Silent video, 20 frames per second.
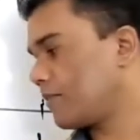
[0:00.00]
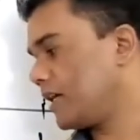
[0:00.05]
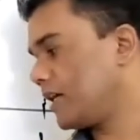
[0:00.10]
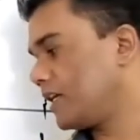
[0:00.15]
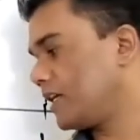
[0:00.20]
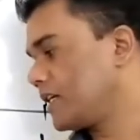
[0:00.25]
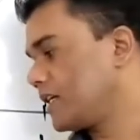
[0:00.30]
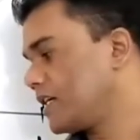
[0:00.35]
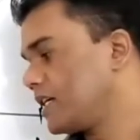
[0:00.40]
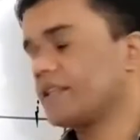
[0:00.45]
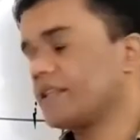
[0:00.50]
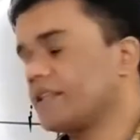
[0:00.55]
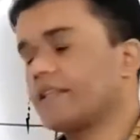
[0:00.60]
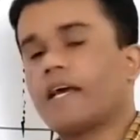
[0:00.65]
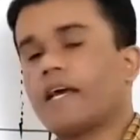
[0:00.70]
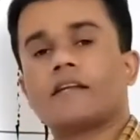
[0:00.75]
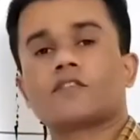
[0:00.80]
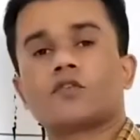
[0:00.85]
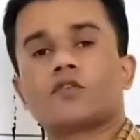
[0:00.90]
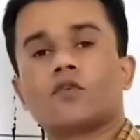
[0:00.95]
means
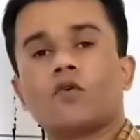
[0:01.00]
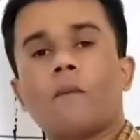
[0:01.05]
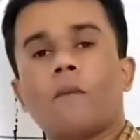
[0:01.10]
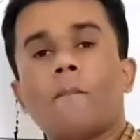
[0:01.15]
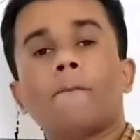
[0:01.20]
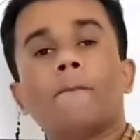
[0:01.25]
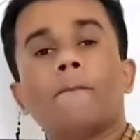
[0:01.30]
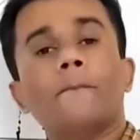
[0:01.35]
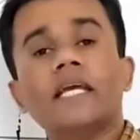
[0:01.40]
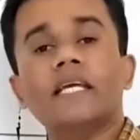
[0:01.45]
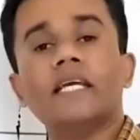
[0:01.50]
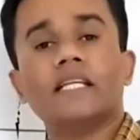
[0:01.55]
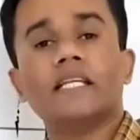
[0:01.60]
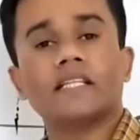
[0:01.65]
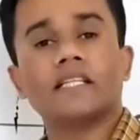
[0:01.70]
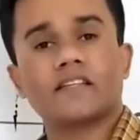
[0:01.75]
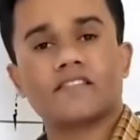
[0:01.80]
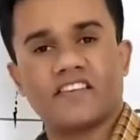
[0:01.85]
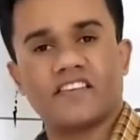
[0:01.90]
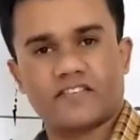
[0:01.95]
there is no B in
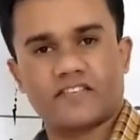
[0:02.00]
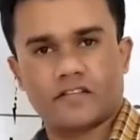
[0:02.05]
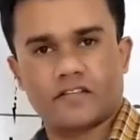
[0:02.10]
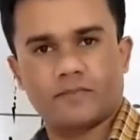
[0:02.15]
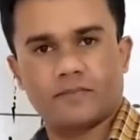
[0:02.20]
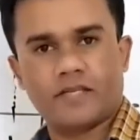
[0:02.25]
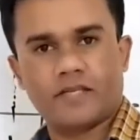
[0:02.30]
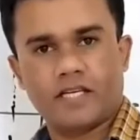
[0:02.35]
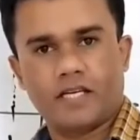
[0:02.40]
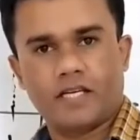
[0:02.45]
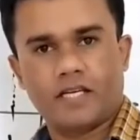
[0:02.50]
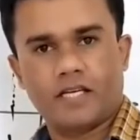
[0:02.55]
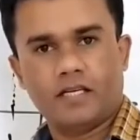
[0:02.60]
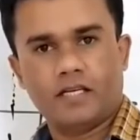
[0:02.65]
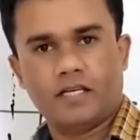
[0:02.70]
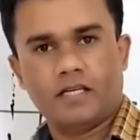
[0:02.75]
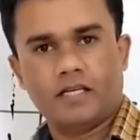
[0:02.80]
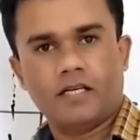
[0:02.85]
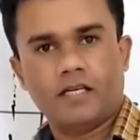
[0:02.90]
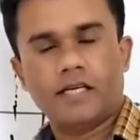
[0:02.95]
the system.
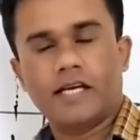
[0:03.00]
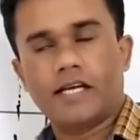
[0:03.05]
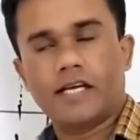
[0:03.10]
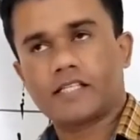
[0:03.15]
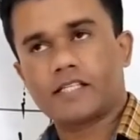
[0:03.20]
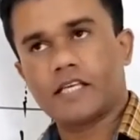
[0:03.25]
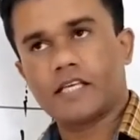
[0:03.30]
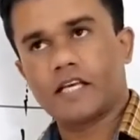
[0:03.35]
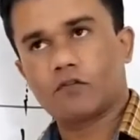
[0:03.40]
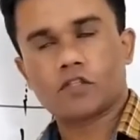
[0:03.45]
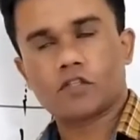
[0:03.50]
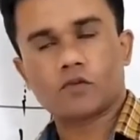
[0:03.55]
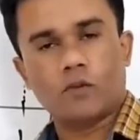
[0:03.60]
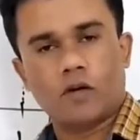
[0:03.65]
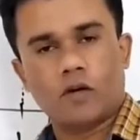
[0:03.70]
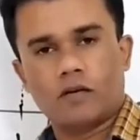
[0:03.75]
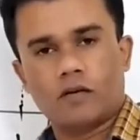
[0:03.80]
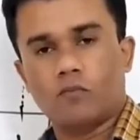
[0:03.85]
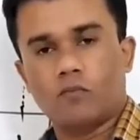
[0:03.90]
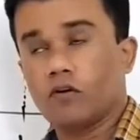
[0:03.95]
XA equals 1.
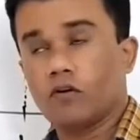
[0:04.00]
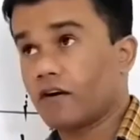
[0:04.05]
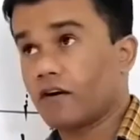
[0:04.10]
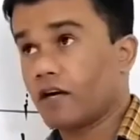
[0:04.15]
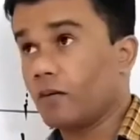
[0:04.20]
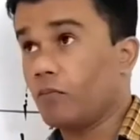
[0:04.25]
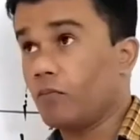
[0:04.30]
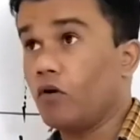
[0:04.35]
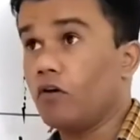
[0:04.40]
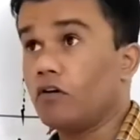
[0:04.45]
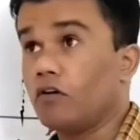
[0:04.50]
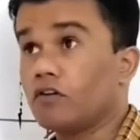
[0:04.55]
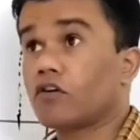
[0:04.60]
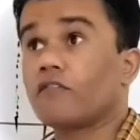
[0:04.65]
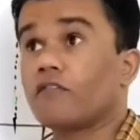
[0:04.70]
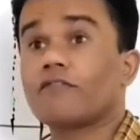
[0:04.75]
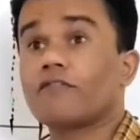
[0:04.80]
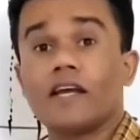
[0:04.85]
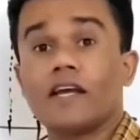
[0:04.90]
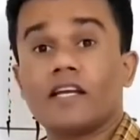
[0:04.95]
Moles of
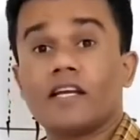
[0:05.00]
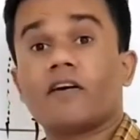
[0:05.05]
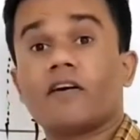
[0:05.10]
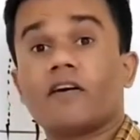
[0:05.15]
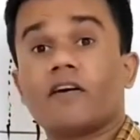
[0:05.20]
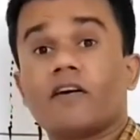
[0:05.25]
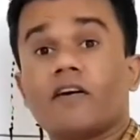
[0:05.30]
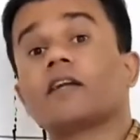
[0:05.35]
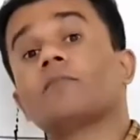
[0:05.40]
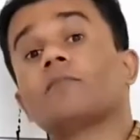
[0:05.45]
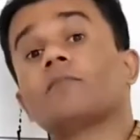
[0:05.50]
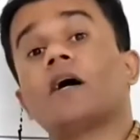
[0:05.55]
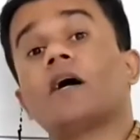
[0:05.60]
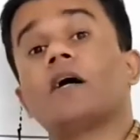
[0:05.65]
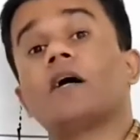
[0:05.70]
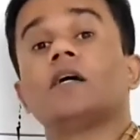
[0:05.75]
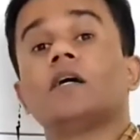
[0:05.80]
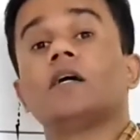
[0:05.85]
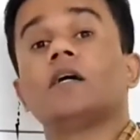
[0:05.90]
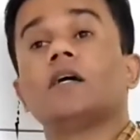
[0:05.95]
A divided by
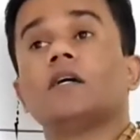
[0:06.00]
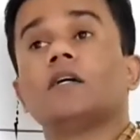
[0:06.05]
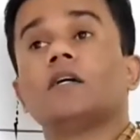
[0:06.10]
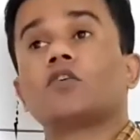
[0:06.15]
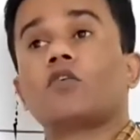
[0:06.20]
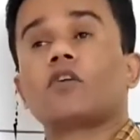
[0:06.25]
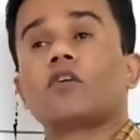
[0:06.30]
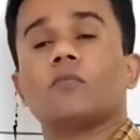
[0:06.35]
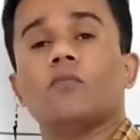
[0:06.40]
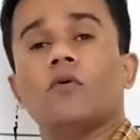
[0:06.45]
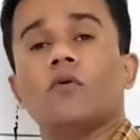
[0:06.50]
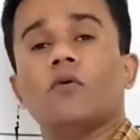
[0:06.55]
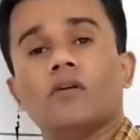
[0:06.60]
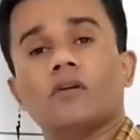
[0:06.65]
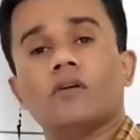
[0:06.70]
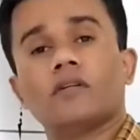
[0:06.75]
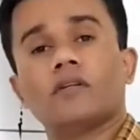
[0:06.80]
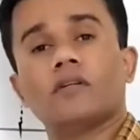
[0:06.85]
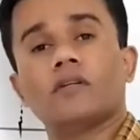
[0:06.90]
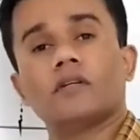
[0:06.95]
total mole.
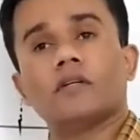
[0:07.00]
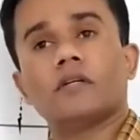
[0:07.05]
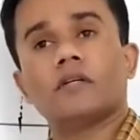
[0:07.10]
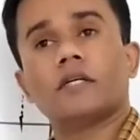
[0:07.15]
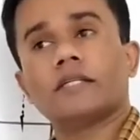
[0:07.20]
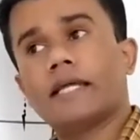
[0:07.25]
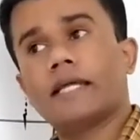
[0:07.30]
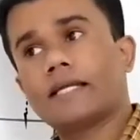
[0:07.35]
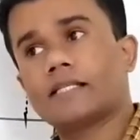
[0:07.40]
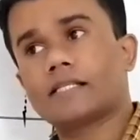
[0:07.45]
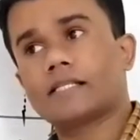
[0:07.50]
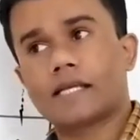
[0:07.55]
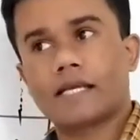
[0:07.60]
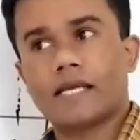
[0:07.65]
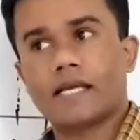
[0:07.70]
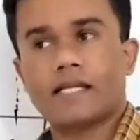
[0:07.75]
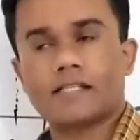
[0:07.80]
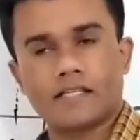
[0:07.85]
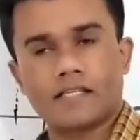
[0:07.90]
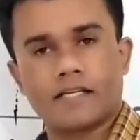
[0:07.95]
That is
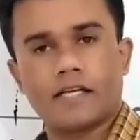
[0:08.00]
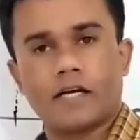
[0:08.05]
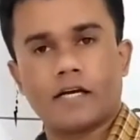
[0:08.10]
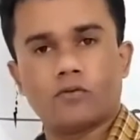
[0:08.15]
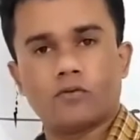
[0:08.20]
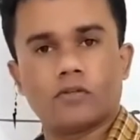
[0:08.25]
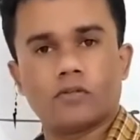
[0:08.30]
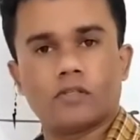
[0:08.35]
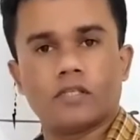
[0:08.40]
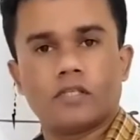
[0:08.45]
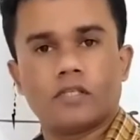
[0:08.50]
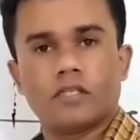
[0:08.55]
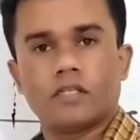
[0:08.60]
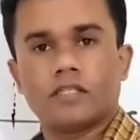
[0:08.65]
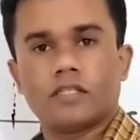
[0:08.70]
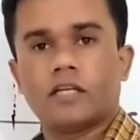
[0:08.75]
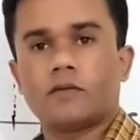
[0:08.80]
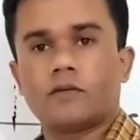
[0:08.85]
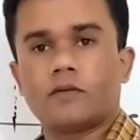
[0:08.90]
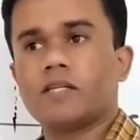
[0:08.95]
cancelled out.
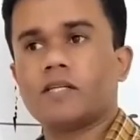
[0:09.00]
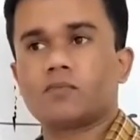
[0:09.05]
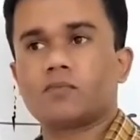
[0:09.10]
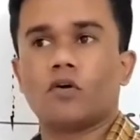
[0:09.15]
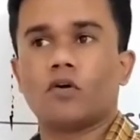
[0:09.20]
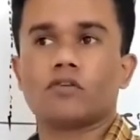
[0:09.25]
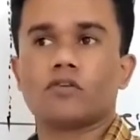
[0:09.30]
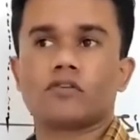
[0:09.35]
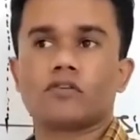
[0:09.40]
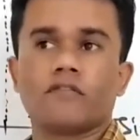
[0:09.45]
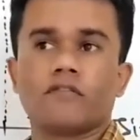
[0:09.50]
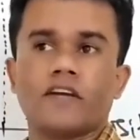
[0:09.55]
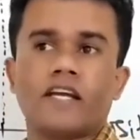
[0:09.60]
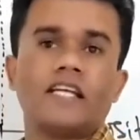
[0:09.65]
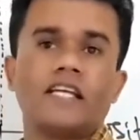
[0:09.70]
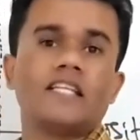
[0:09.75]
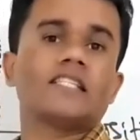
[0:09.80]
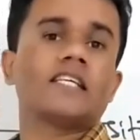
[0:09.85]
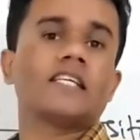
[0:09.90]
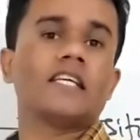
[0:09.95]
That means moles of A is
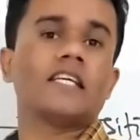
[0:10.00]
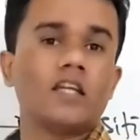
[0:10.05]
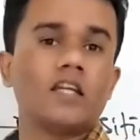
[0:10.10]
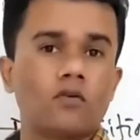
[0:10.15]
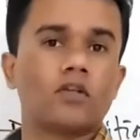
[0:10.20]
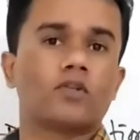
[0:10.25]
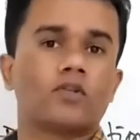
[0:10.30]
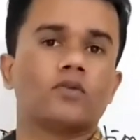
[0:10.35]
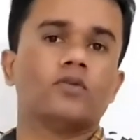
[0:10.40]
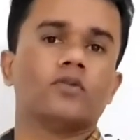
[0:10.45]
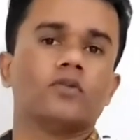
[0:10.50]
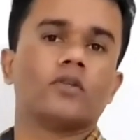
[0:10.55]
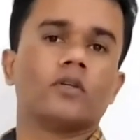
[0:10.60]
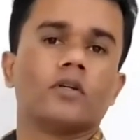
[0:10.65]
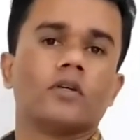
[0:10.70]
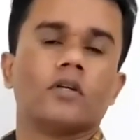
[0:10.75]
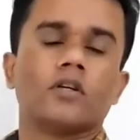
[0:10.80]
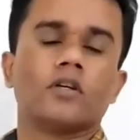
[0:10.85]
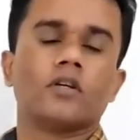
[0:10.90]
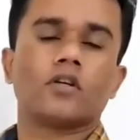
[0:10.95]
equal to
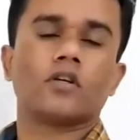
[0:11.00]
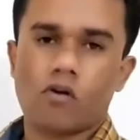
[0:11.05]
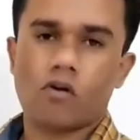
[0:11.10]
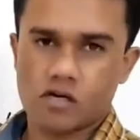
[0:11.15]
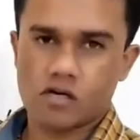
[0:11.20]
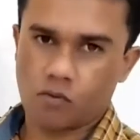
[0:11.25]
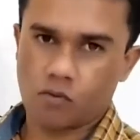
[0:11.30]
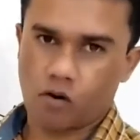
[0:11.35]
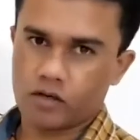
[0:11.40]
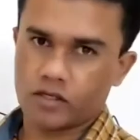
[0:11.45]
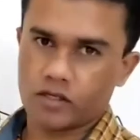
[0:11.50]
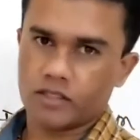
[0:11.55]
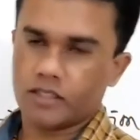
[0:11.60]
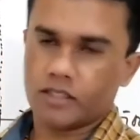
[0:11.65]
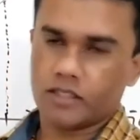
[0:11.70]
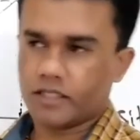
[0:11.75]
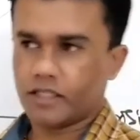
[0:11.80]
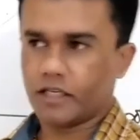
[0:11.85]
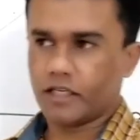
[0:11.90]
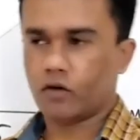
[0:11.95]
total mole.
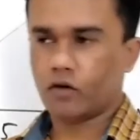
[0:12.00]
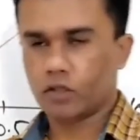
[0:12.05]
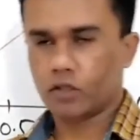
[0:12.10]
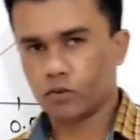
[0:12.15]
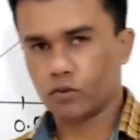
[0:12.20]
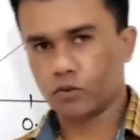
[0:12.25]
Then only you get